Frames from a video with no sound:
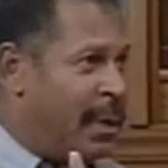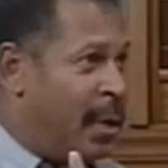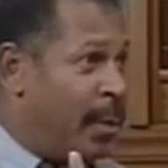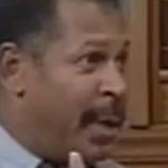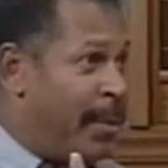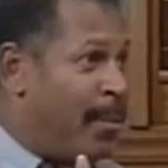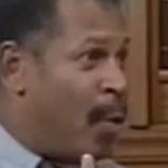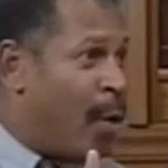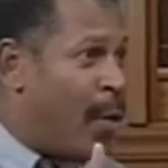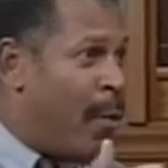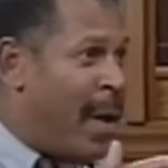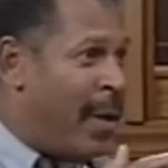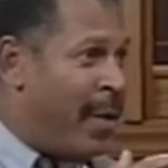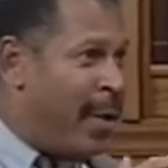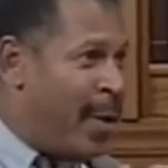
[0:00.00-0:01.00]
little bit more
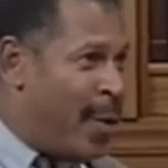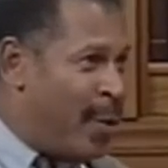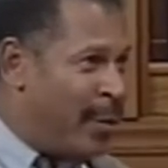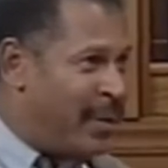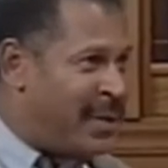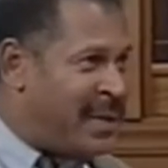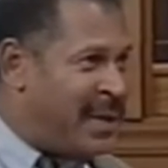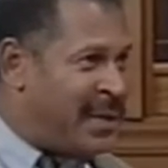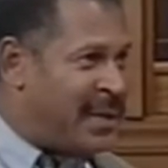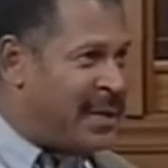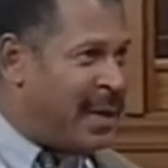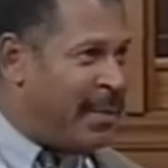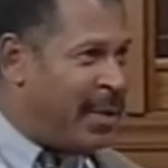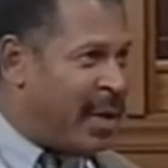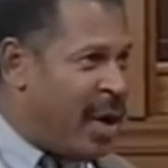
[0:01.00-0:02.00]
well known
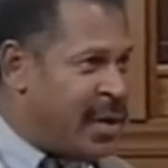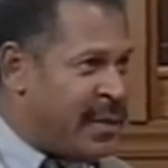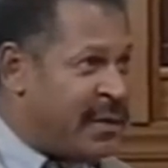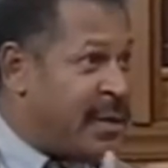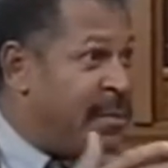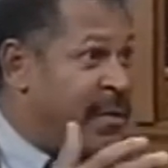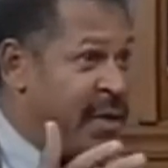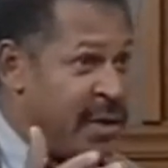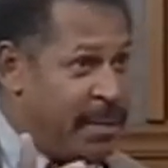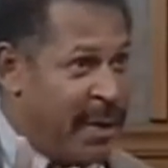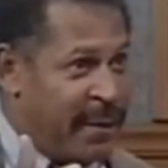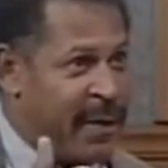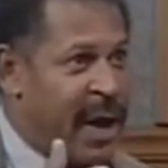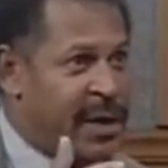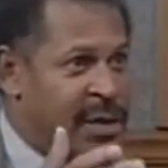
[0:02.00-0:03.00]
since uh, because of some of its
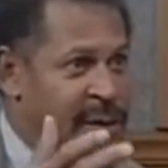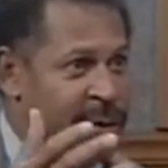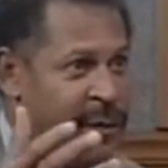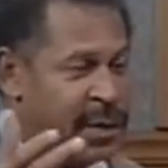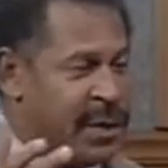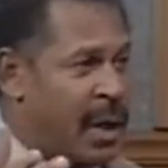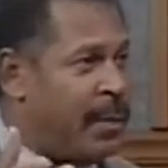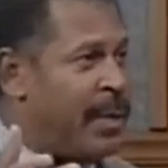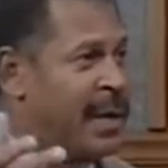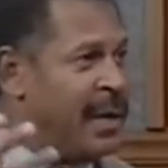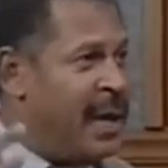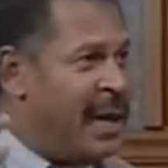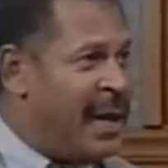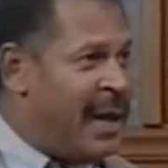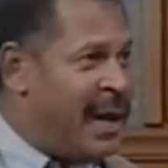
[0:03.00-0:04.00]
benefactors, some of its help
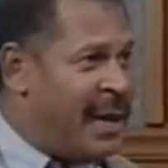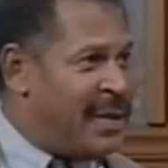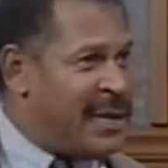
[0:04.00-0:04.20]
in,